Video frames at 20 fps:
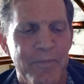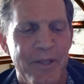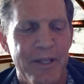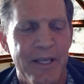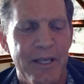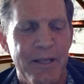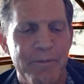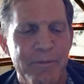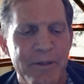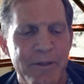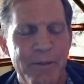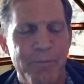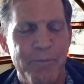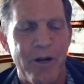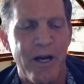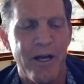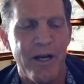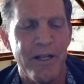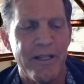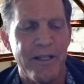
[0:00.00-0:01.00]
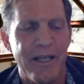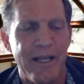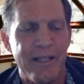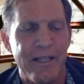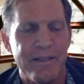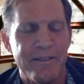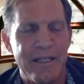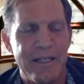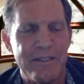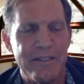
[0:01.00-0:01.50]
he brought in
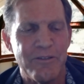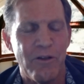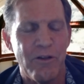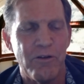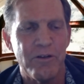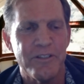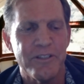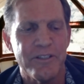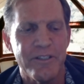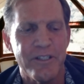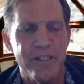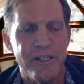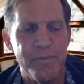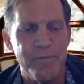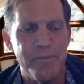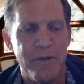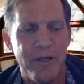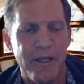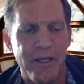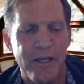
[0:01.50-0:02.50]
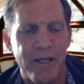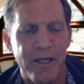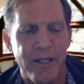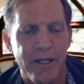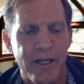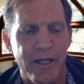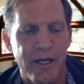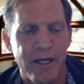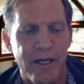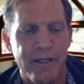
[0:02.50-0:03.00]
that solar system,
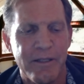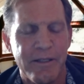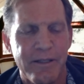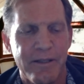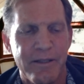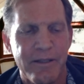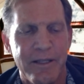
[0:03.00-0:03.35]
and I